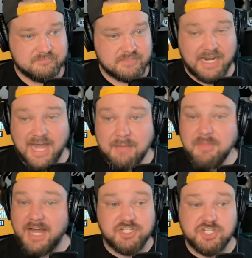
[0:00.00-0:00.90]
And I'm
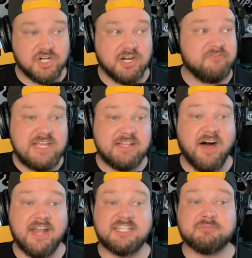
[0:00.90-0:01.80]
not sure if
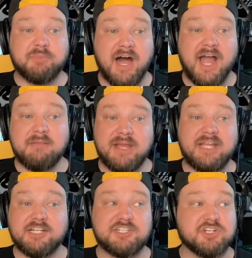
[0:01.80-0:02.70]
Elon is behind
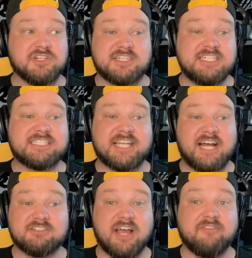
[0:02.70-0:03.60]
making sure that these
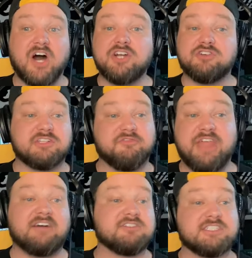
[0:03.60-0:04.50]
accounts have hundreds of
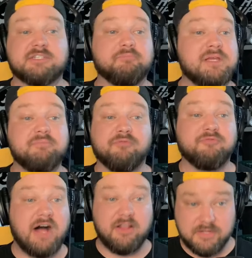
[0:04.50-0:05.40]
thousands of people
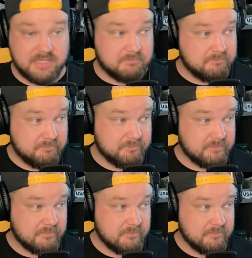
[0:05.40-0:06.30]
following them,
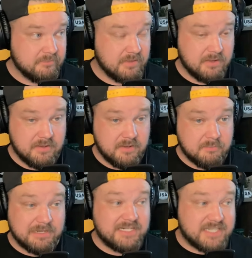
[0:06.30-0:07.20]

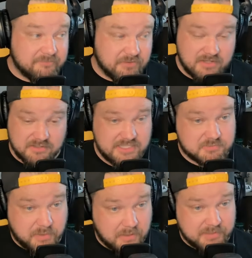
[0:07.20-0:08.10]
but he definitely is
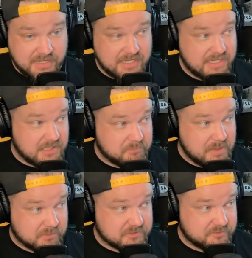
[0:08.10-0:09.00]
pumping it into
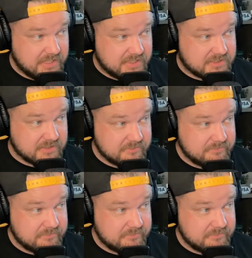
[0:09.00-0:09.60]
people's feeds.